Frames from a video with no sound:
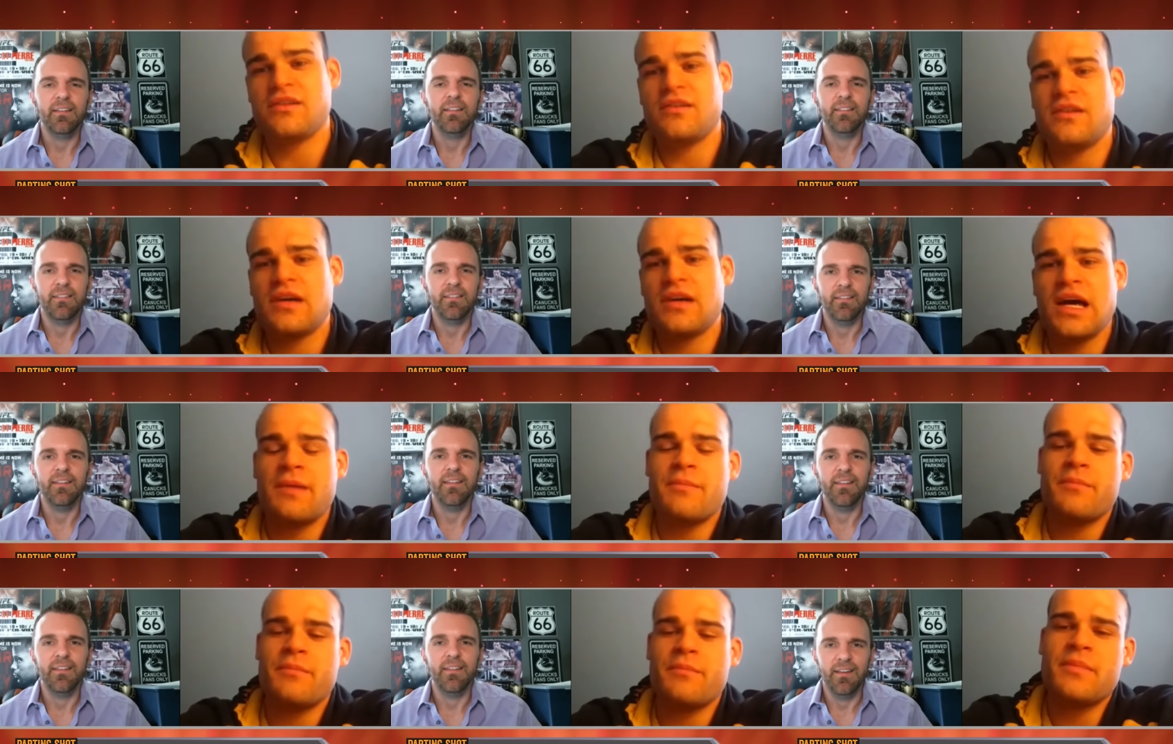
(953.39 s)

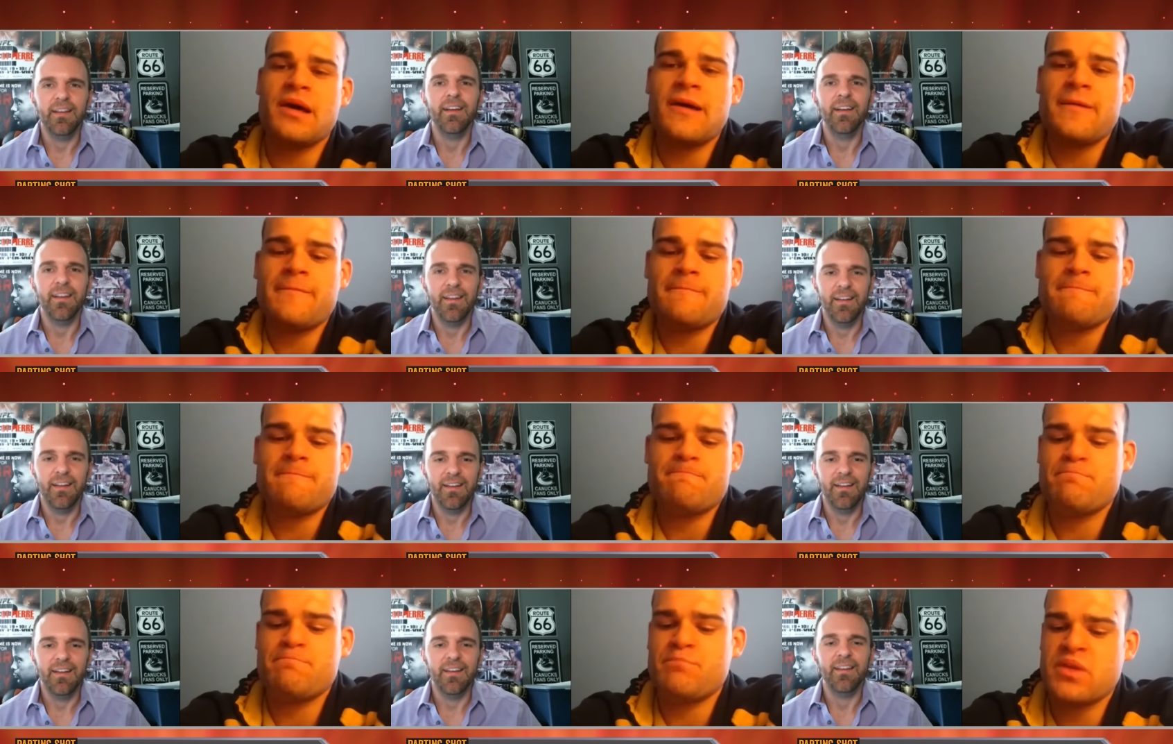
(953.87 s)
Speaker 1: So I'm
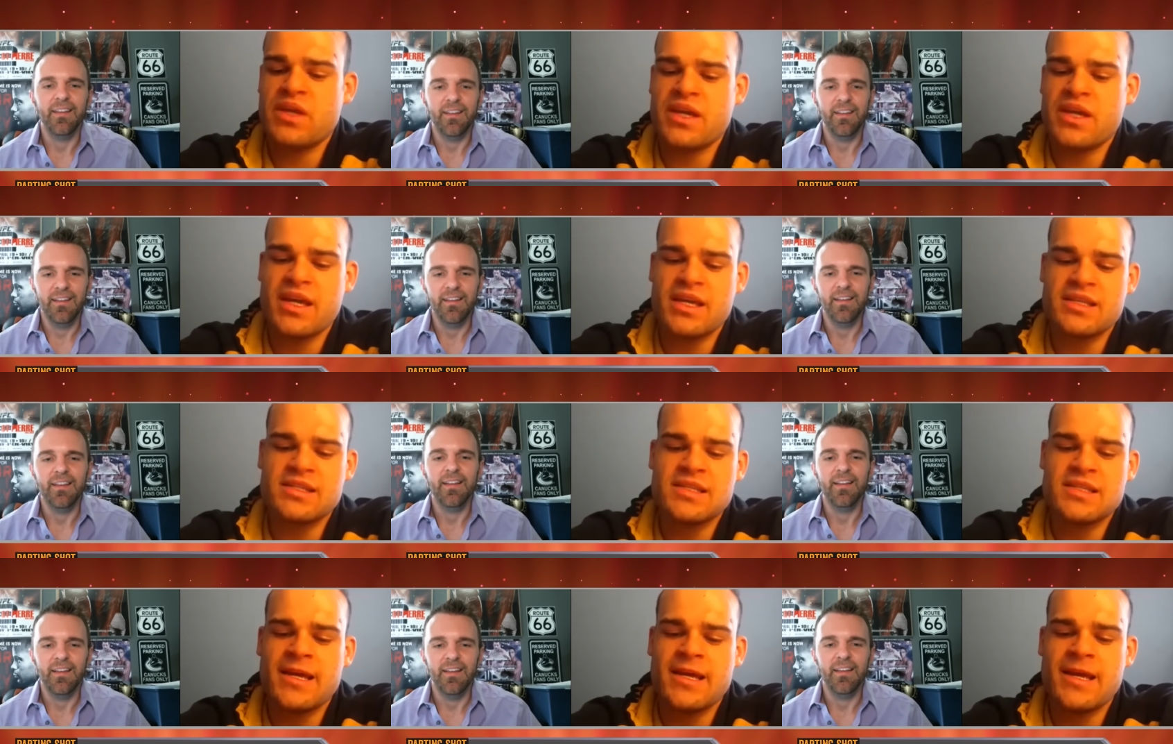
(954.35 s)

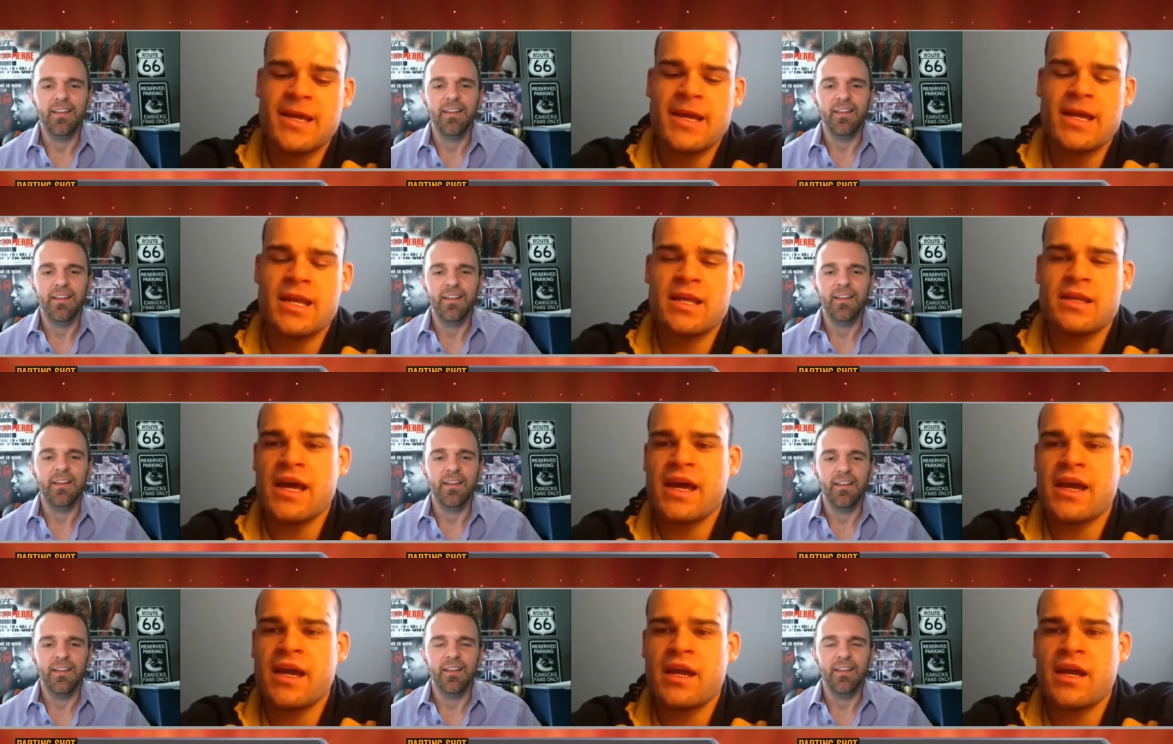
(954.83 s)
like I said, I
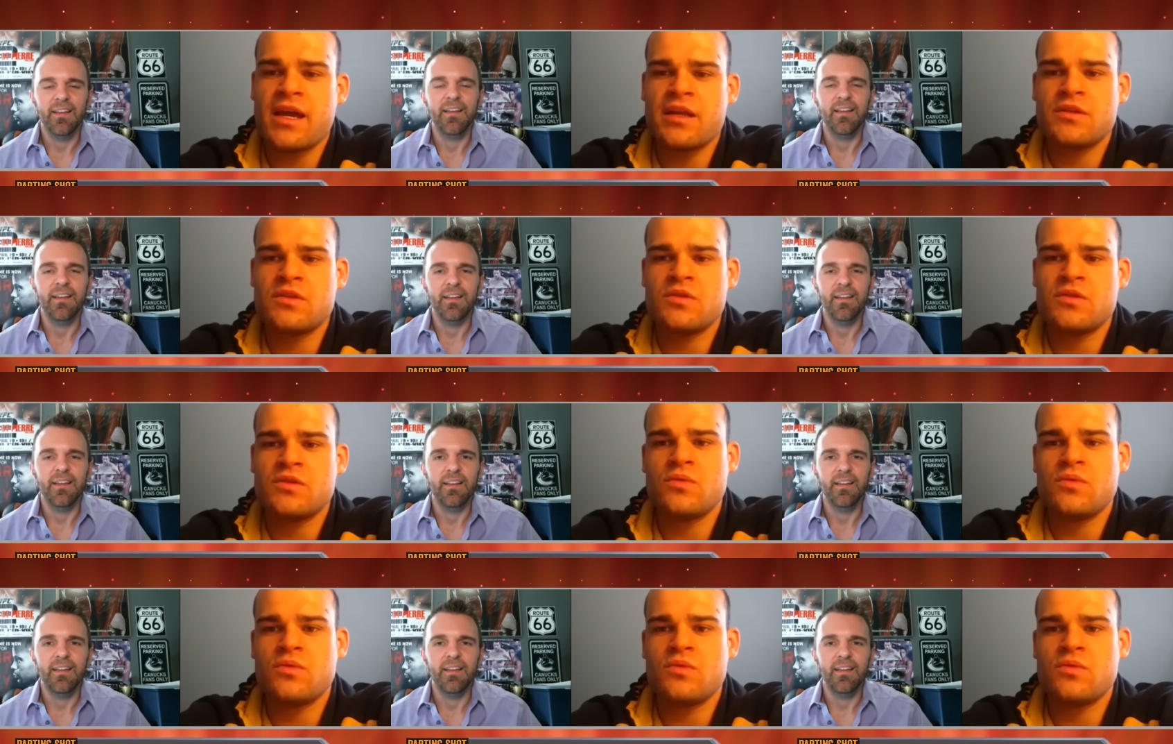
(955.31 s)

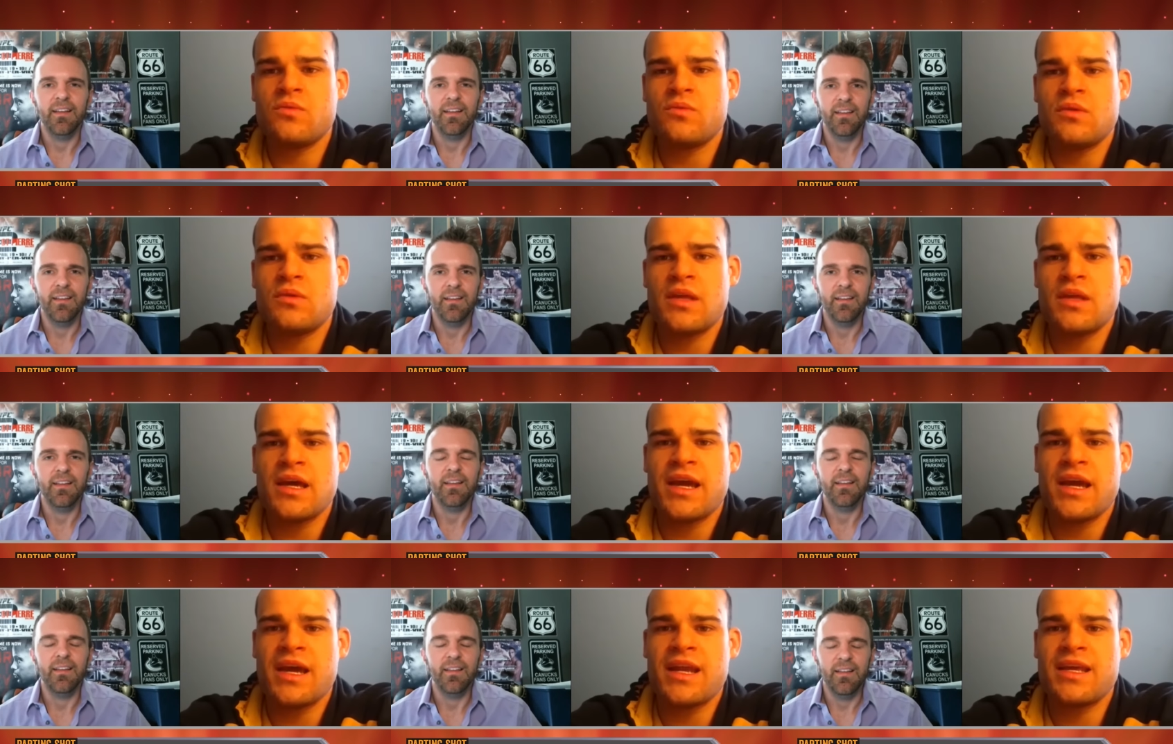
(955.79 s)

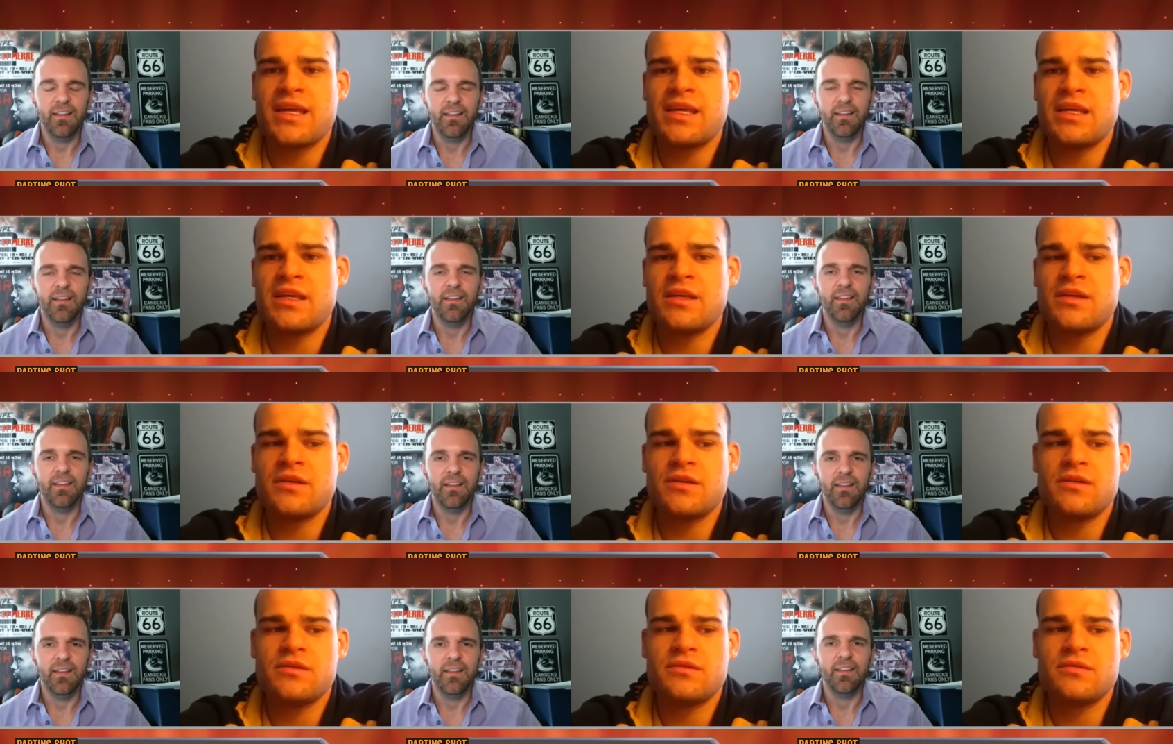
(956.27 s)
gotta
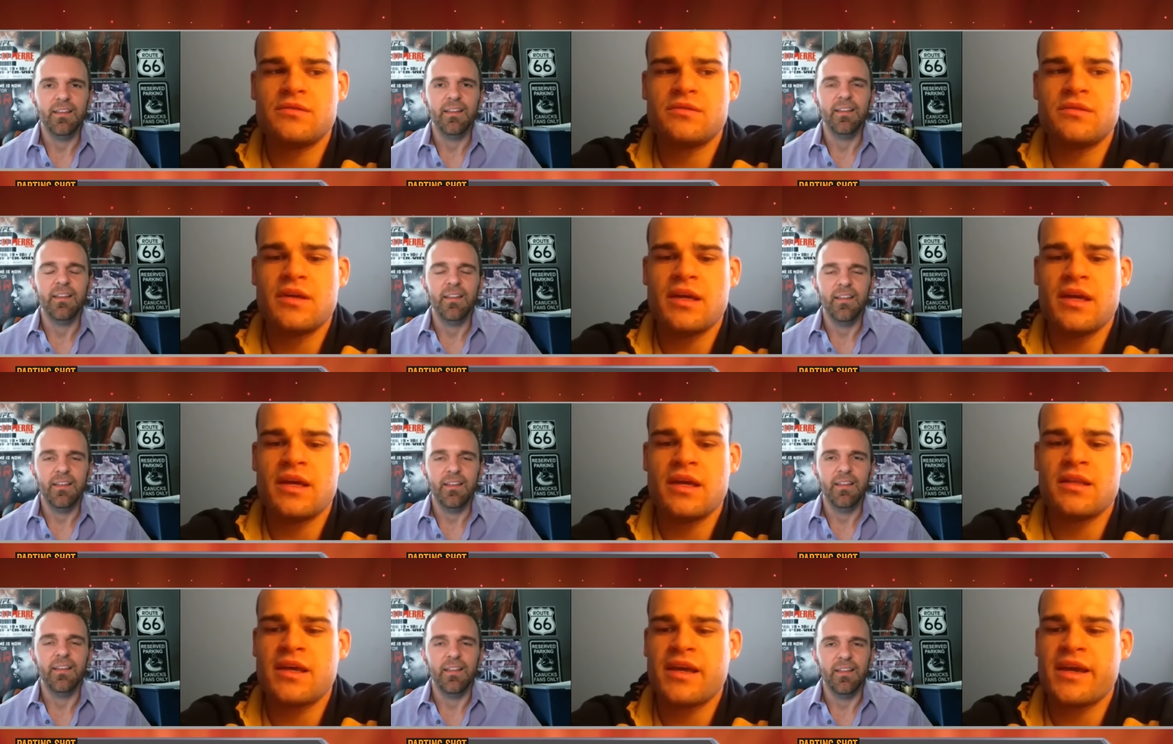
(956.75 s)
heal,
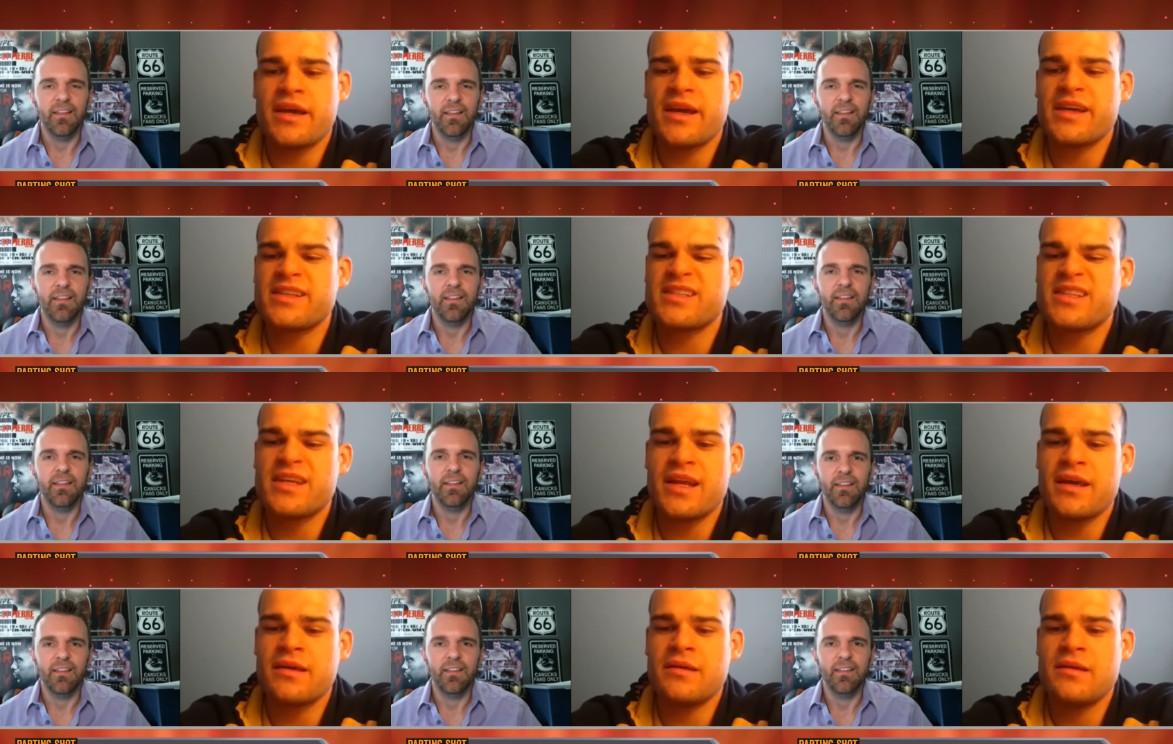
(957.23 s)
and like
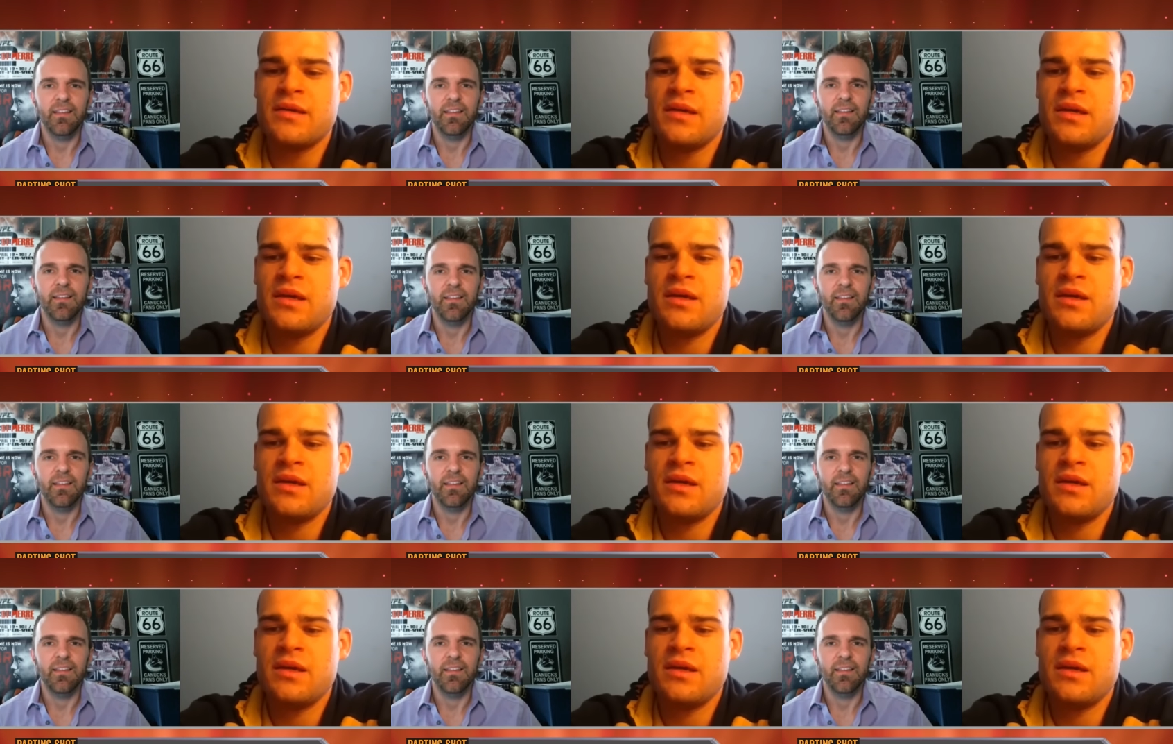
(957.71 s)
I said,